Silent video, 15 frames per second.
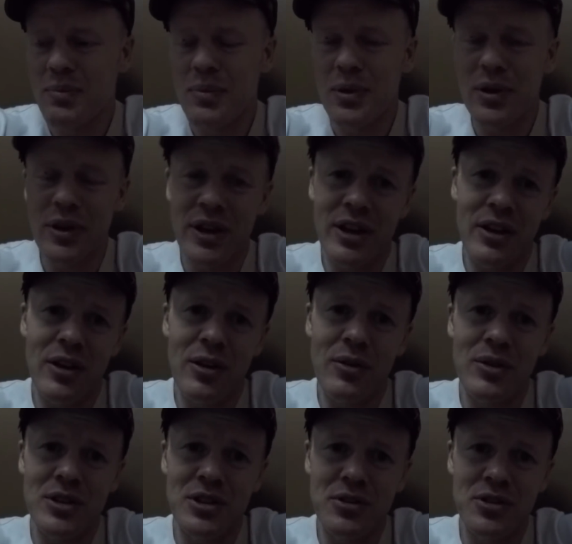But, you
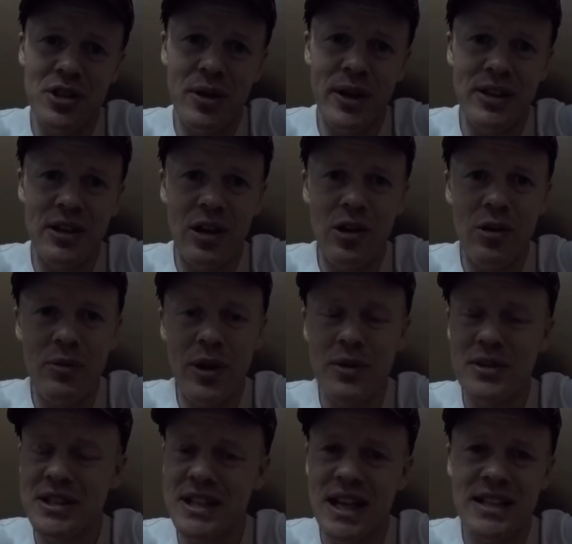know, as soon as I went home, I
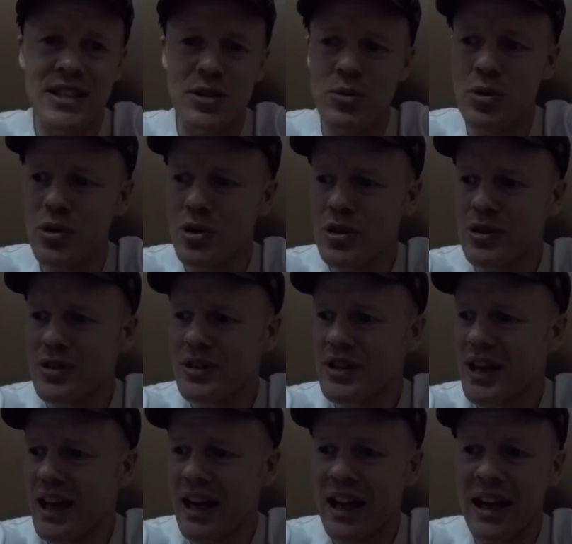was dead to the world.
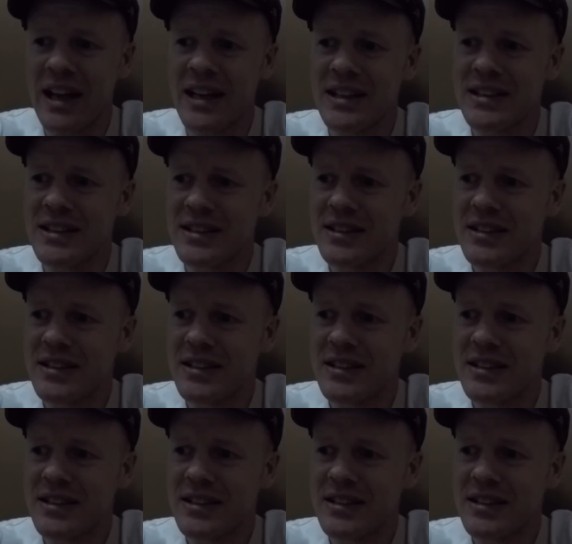And